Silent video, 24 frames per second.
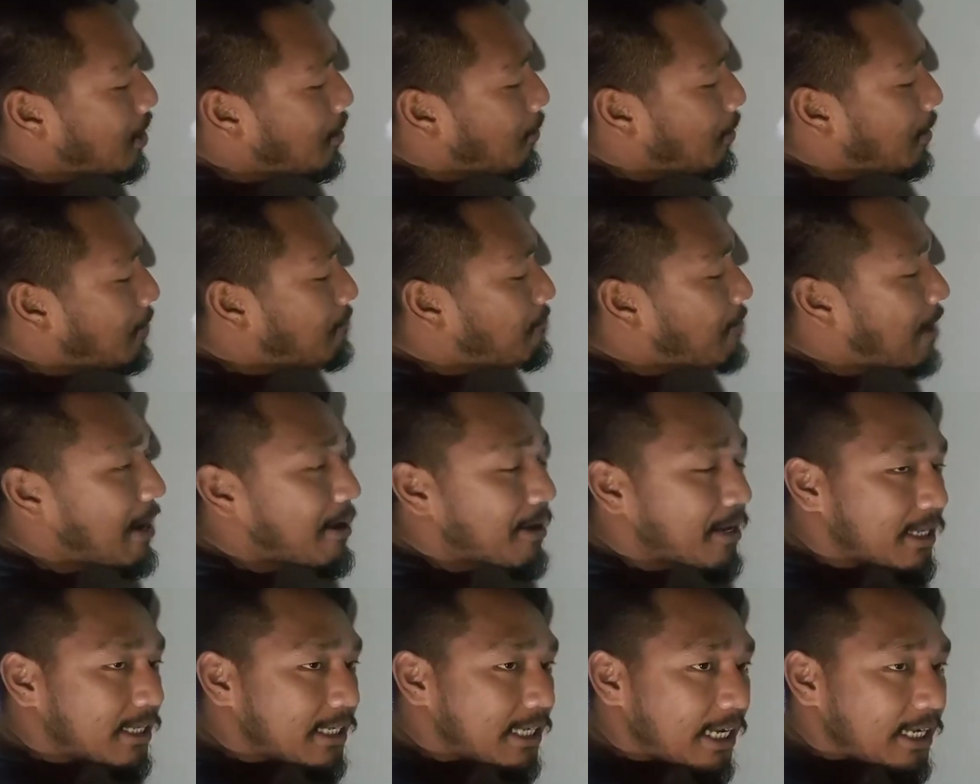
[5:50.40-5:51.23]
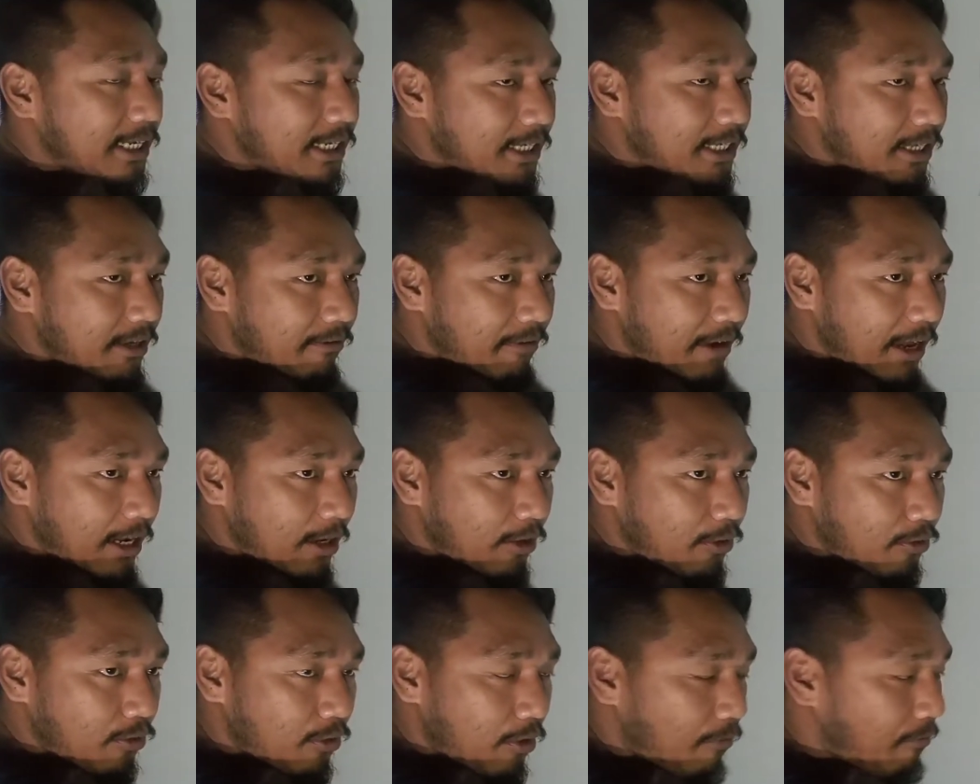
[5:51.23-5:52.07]
if I change the
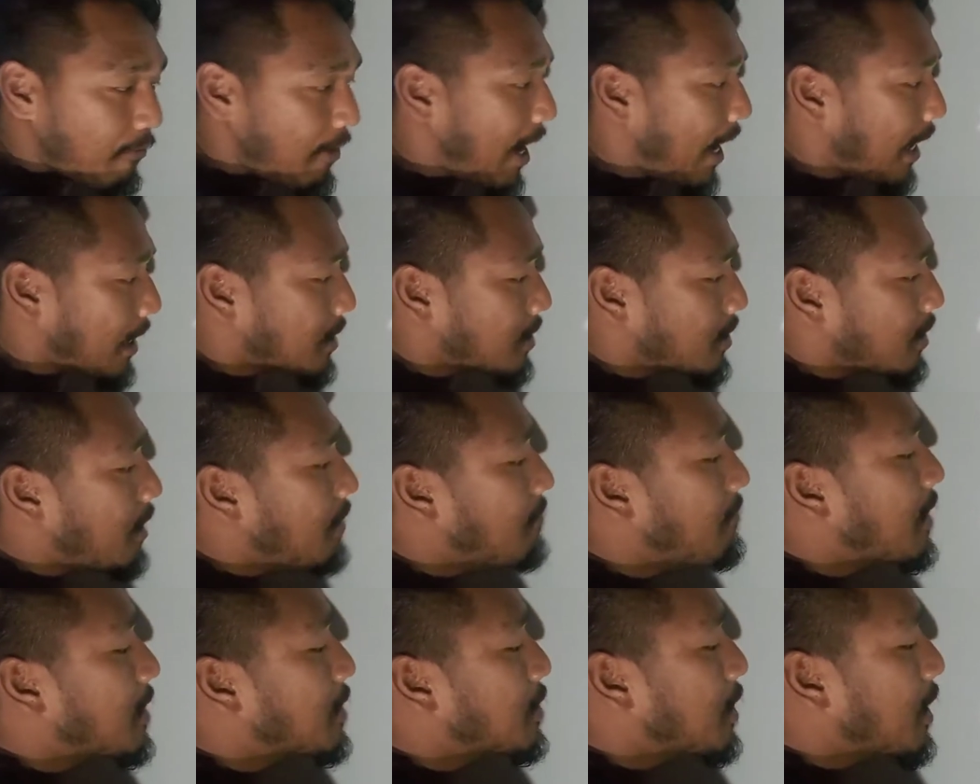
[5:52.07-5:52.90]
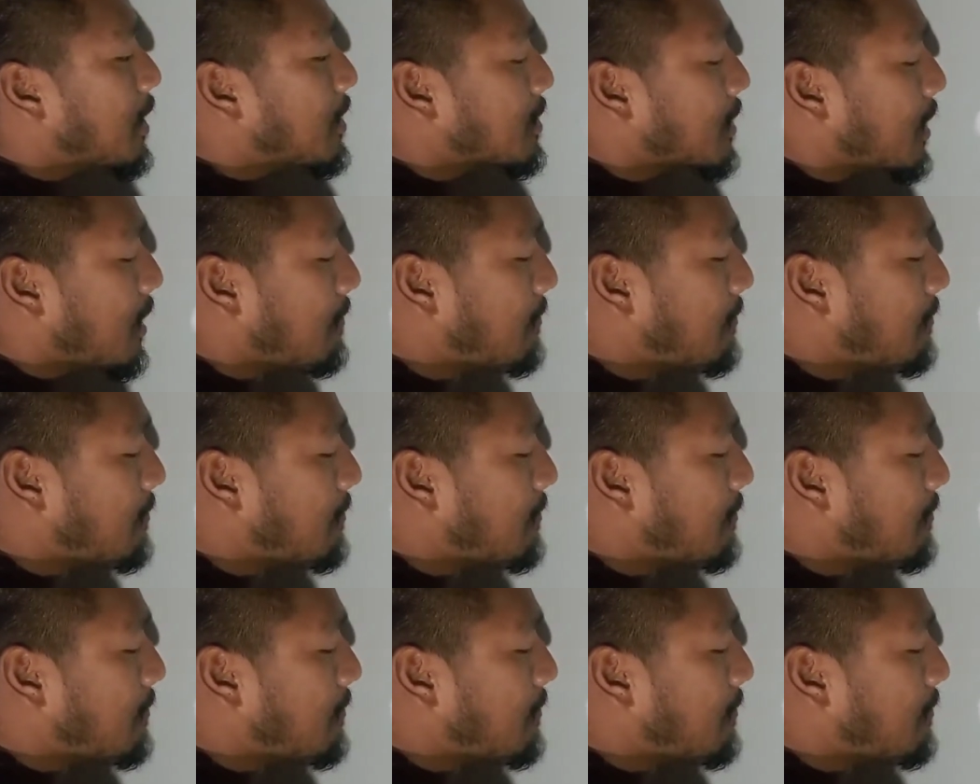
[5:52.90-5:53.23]
values of x. If I say